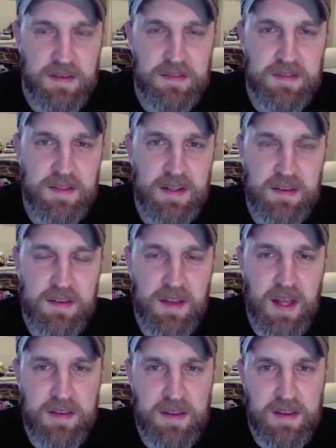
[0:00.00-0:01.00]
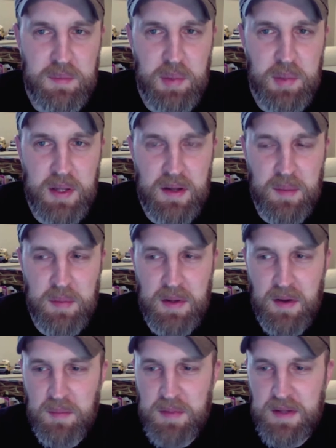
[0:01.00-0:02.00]
at Scholastic that had picked it up and called
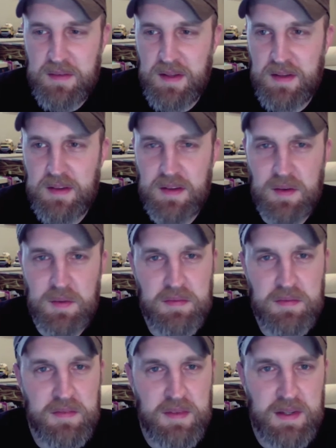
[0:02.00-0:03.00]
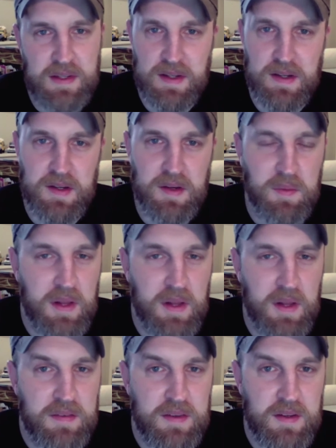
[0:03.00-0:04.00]
me and said, "We would love
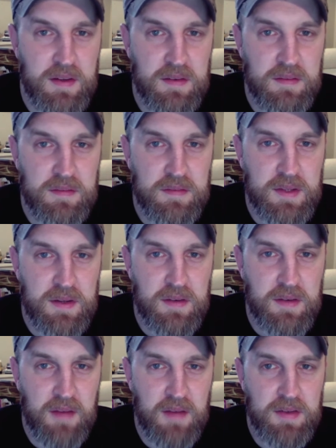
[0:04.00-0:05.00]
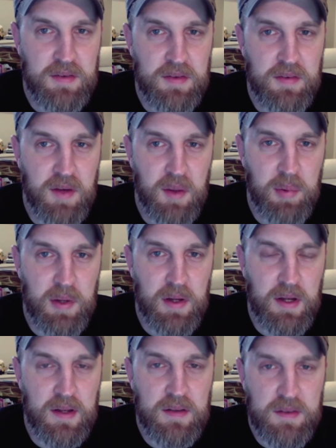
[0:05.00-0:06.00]
to, have you develop a
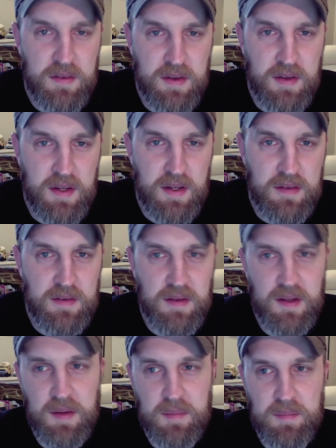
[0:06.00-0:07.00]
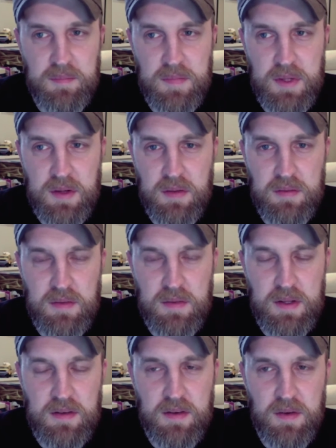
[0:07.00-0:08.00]
ninja series," and
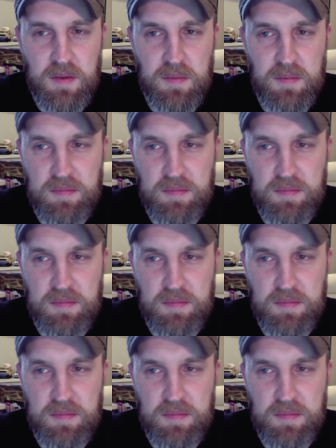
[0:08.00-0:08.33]
so